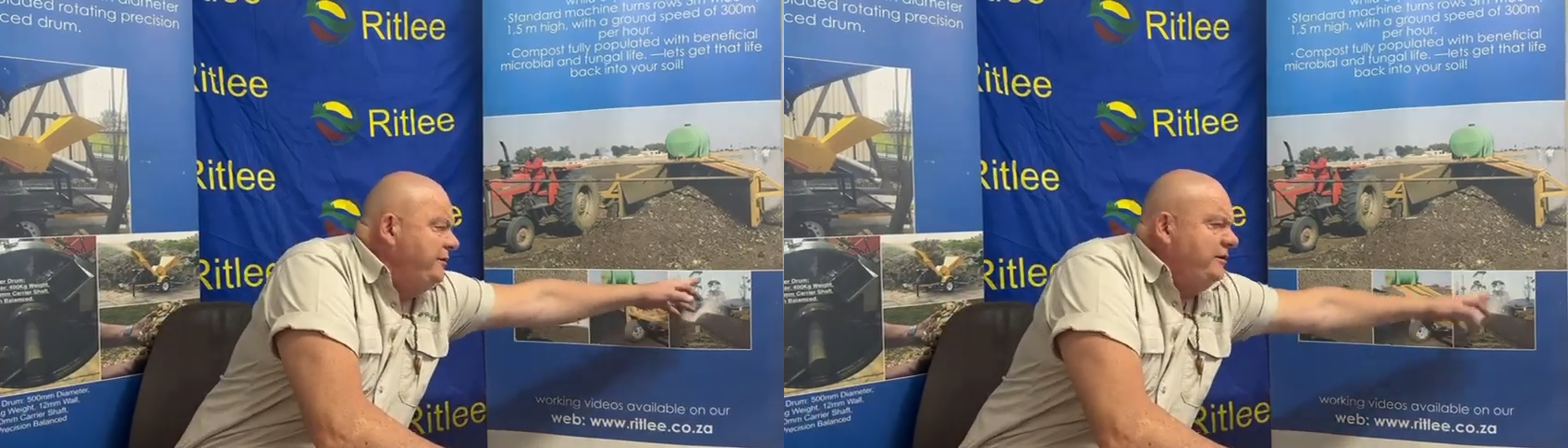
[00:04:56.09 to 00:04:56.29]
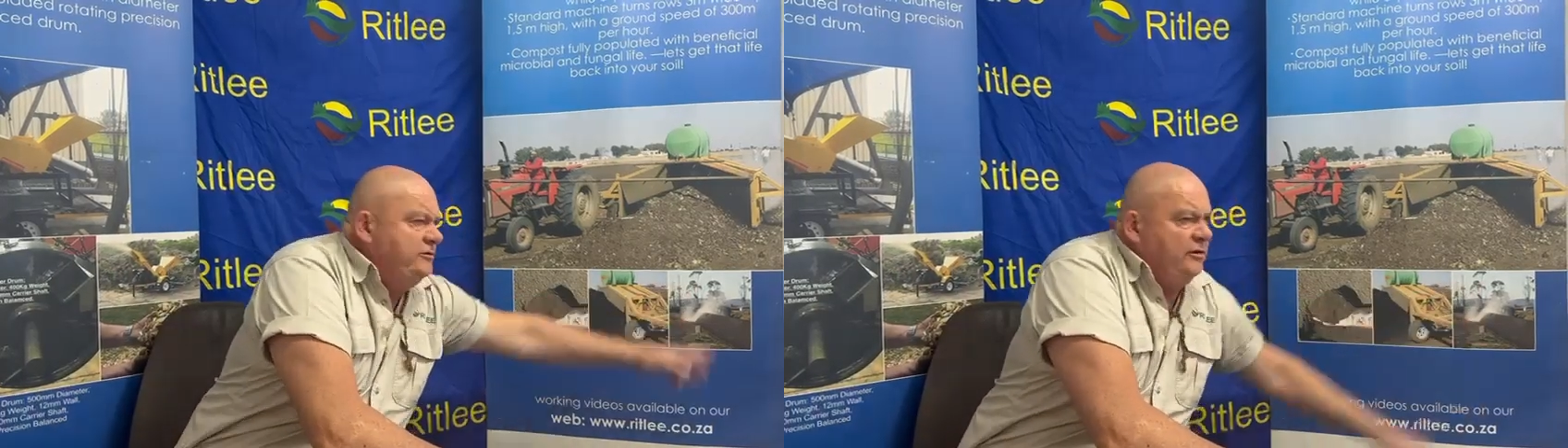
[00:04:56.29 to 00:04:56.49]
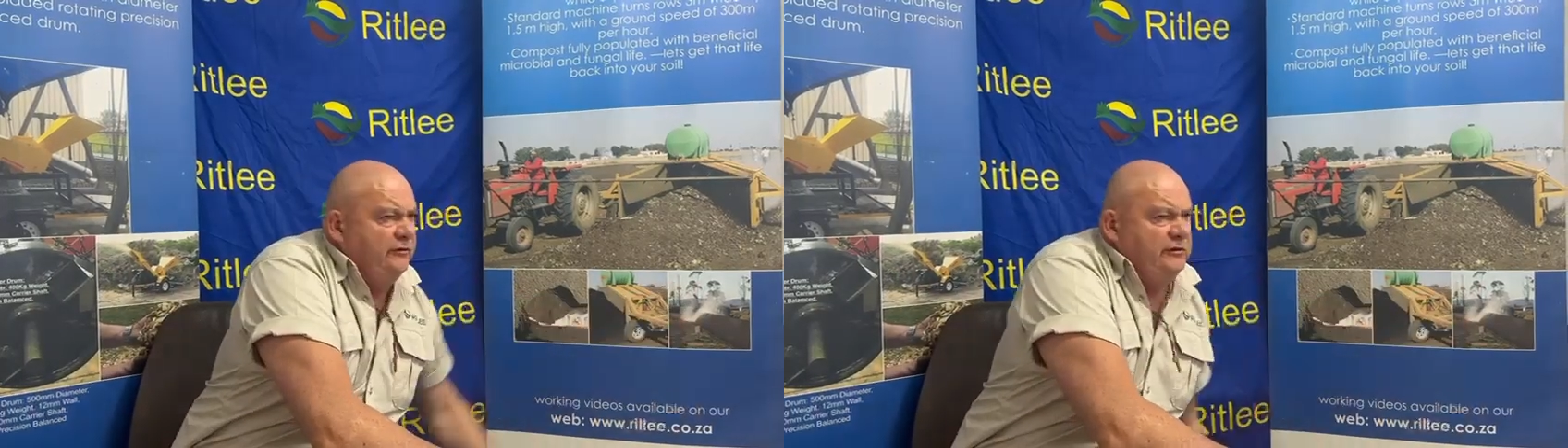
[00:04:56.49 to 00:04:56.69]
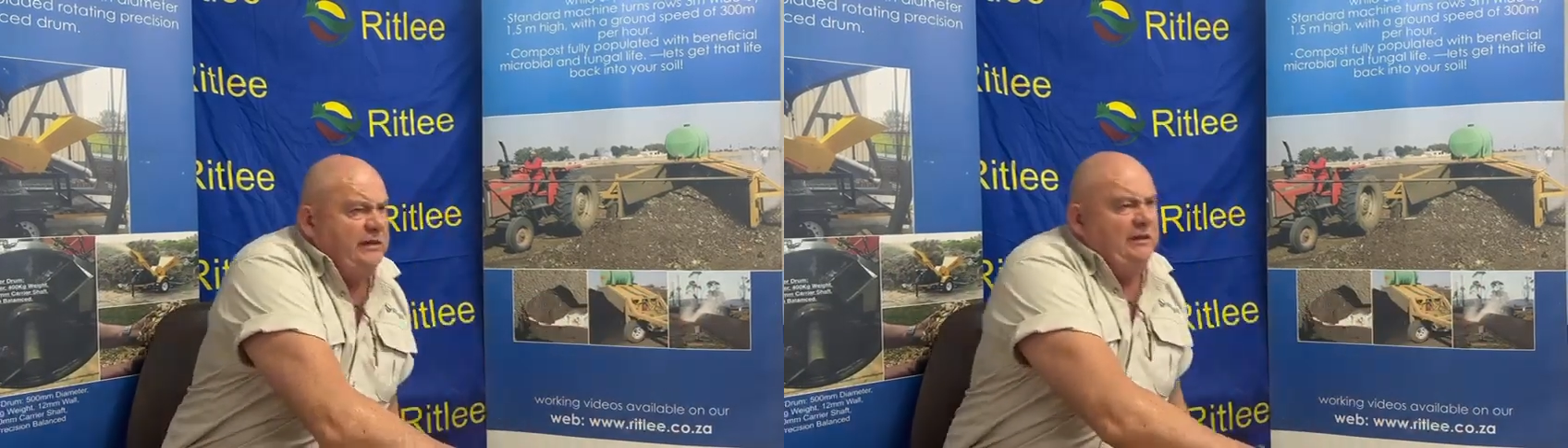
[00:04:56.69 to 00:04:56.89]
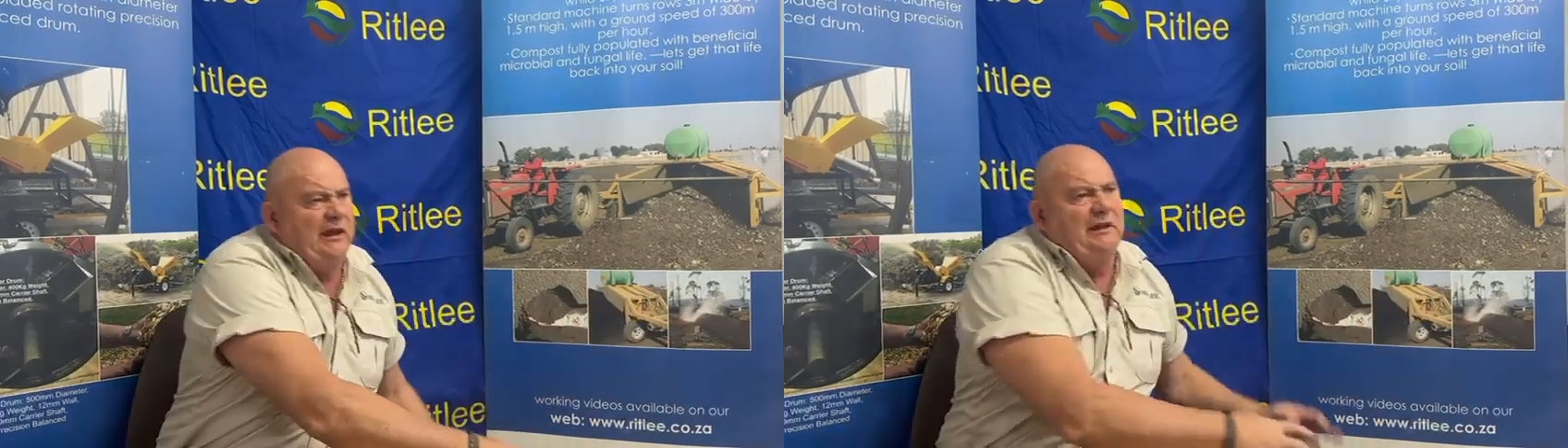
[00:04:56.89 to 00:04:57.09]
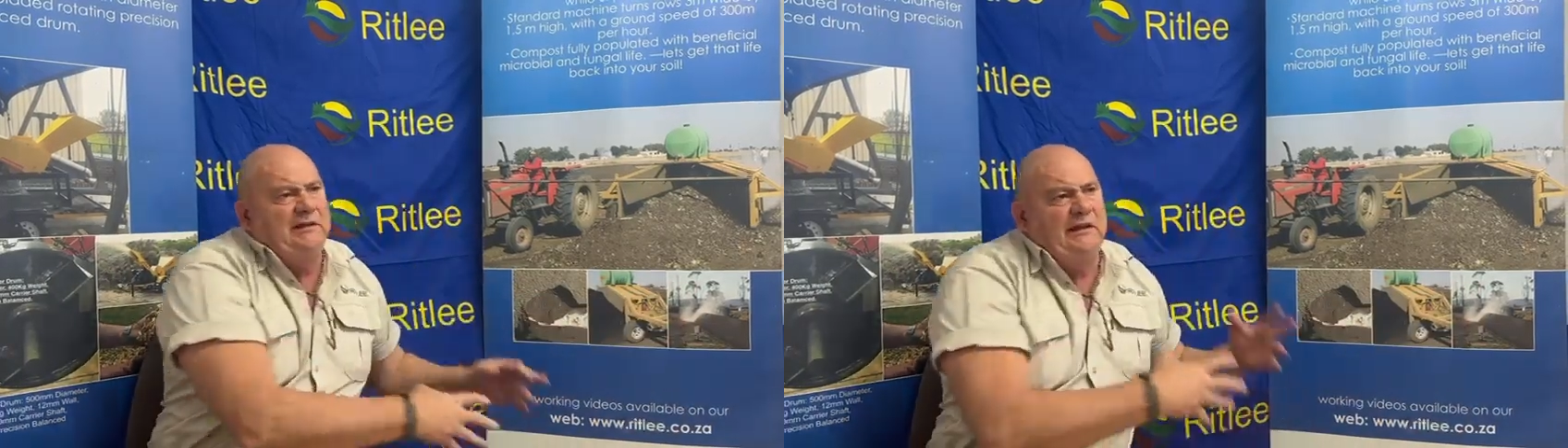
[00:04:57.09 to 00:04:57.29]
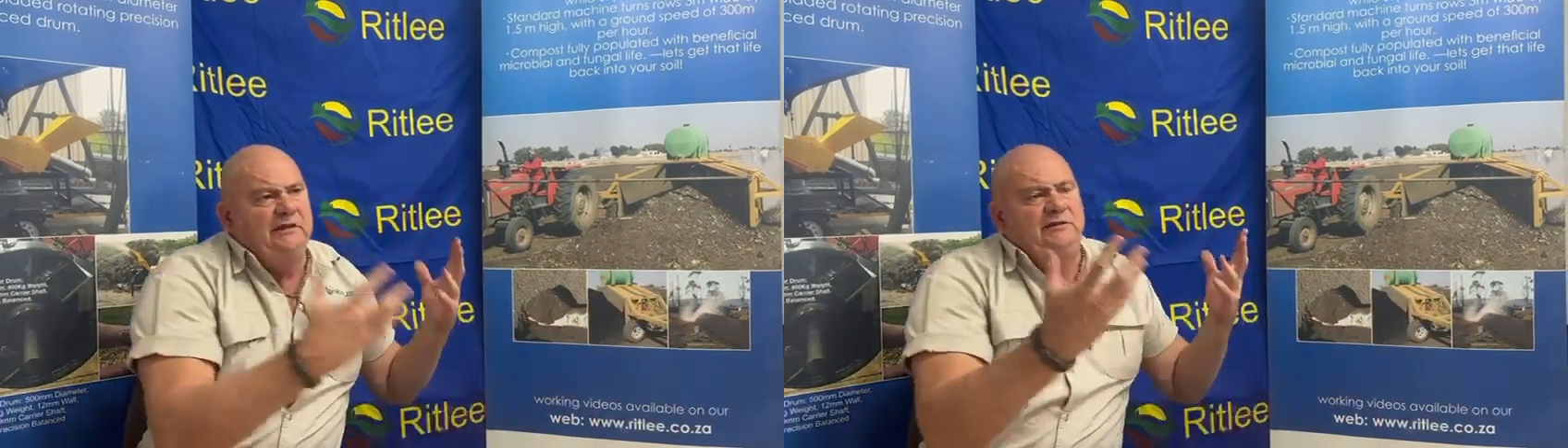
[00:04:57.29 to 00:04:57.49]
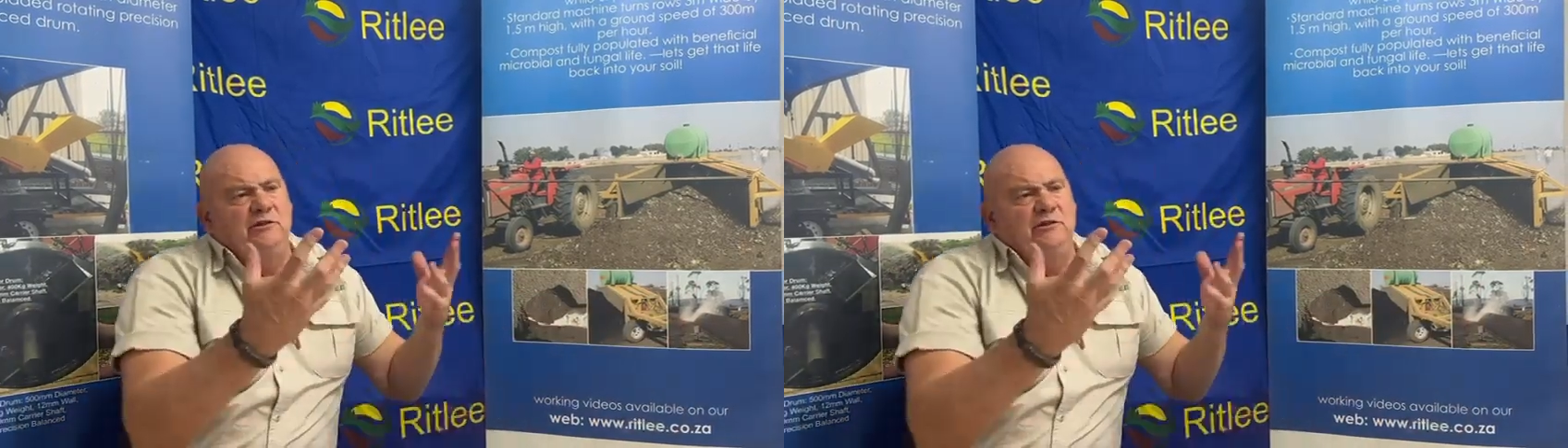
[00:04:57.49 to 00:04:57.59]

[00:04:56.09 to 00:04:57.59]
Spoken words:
is obviously that heat.